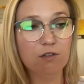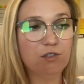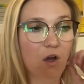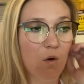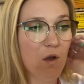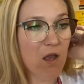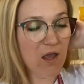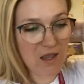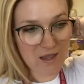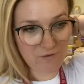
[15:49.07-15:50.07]
So
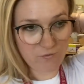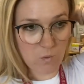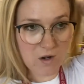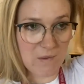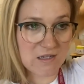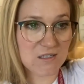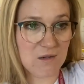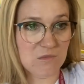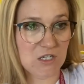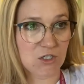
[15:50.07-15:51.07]
if one of my
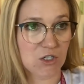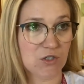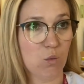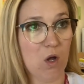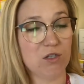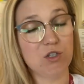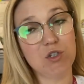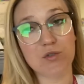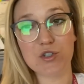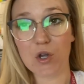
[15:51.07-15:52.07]
team teachers wants
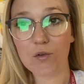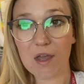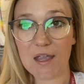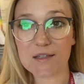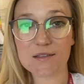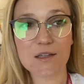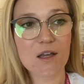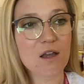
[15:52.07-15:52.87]
to showcase,